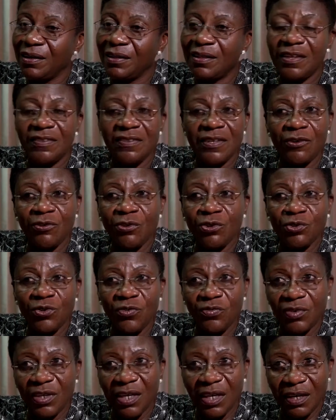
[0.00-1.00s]
There's a lot
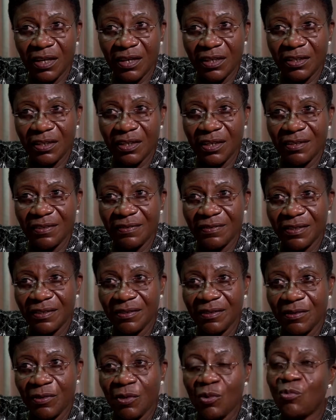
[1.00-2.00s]
of negligence
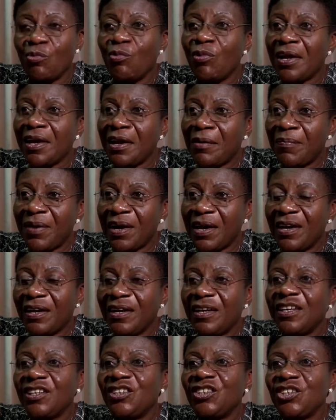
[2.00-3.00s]
whereby
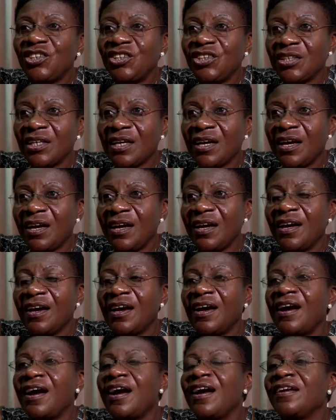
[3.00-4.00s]
a teacher
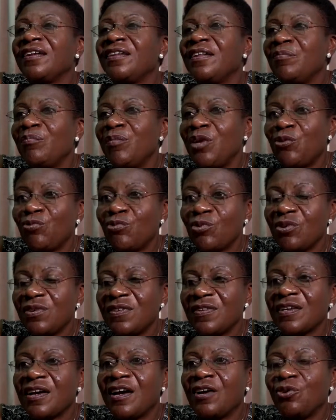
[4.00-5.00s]
and the
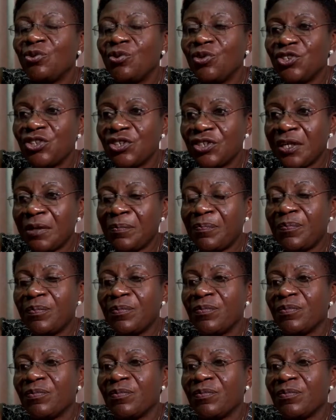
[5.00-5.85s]
matrons cannot shape